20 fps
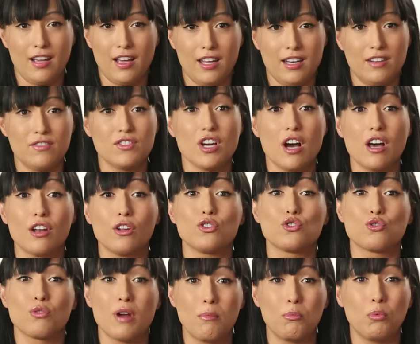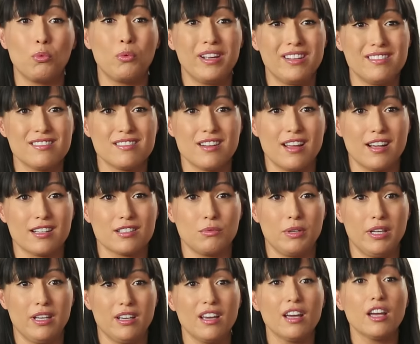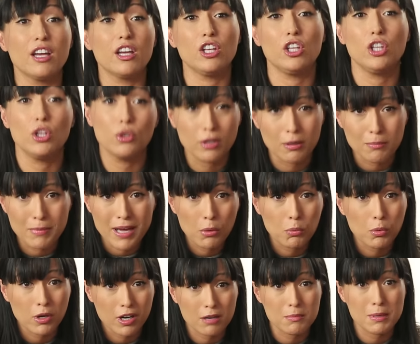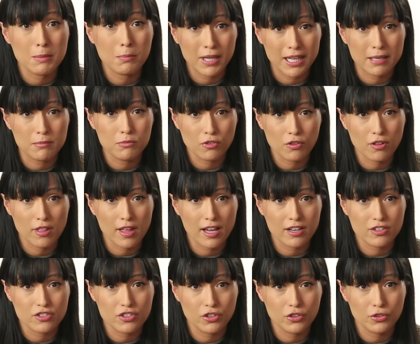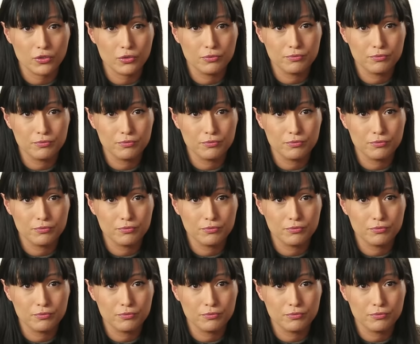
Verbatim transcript: And if Donald Trump wins next week, you can bet we're gonna be blamed for that too.